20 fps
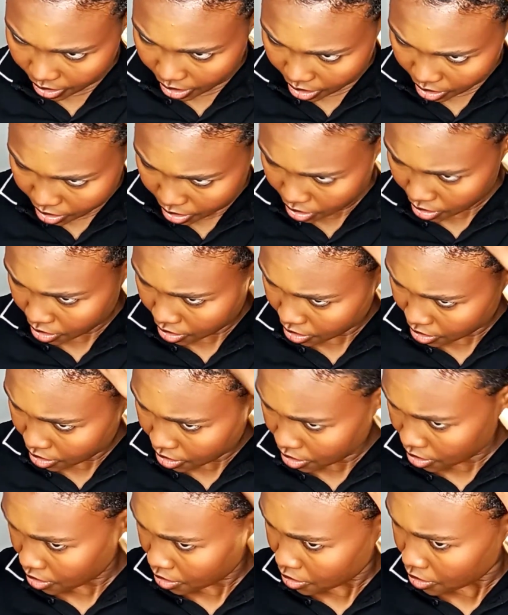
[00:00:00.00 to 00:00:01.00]
then
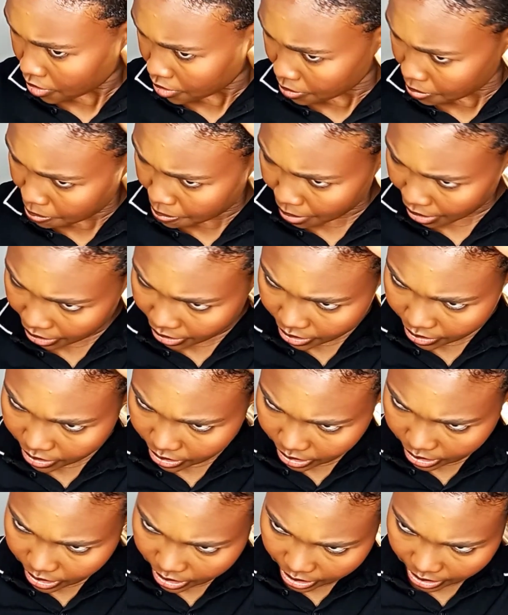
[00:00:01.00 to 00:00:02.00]
pat it
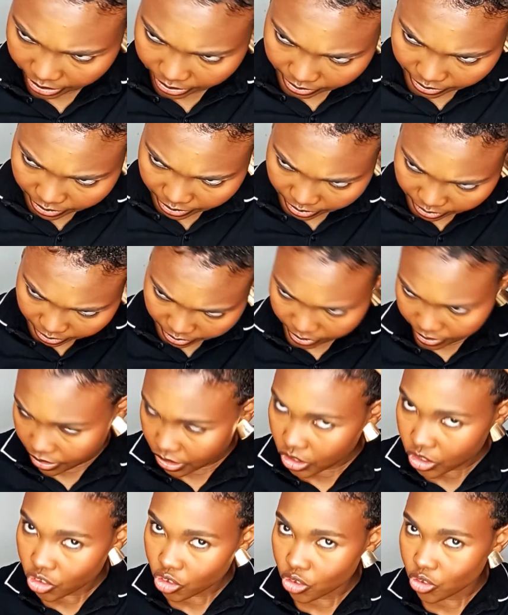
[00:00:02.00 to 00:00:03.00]
in like this
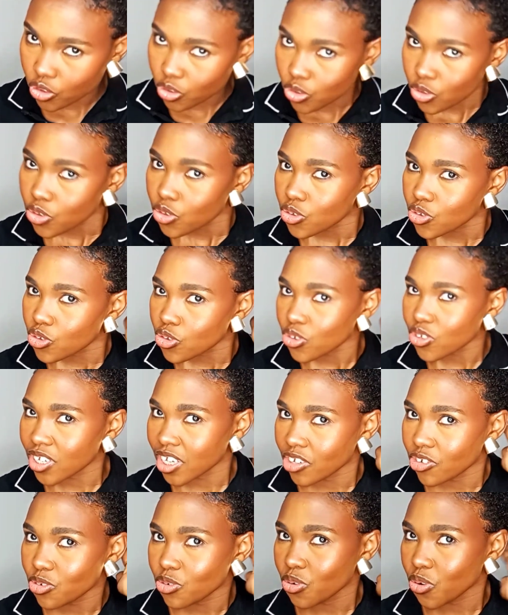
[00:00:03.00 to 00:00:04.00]
so
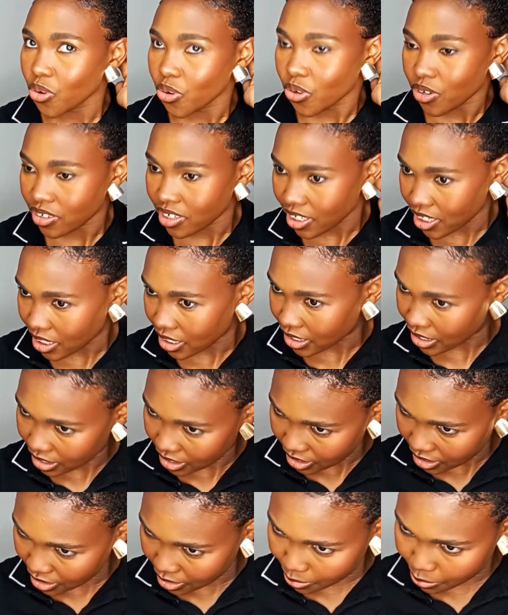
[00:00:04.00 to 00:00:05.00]
that you lock
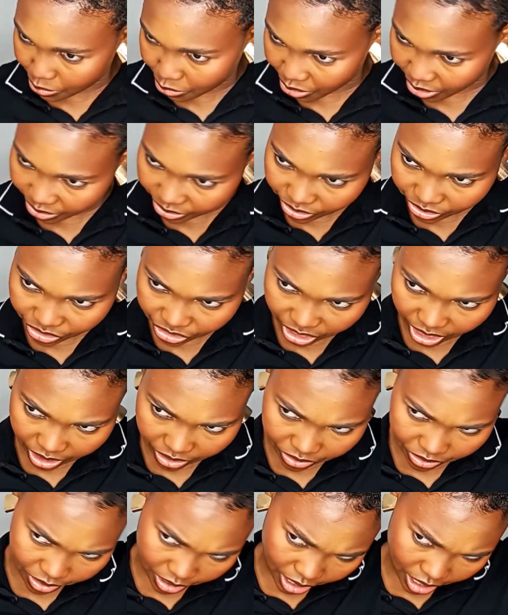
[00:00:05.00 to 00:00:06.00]
in the moisture,
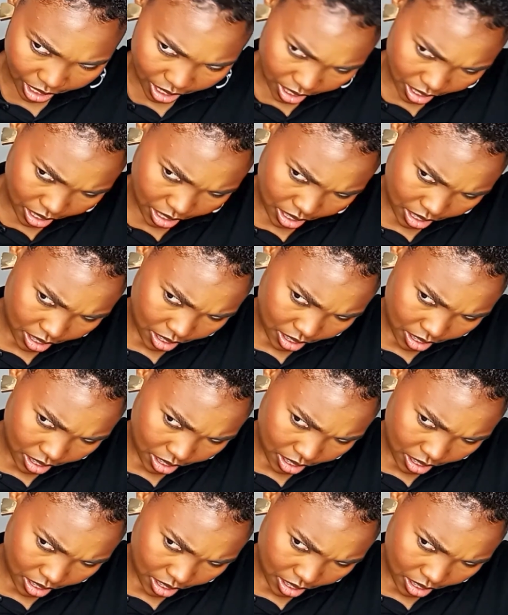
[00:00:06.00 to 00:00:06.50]
okay?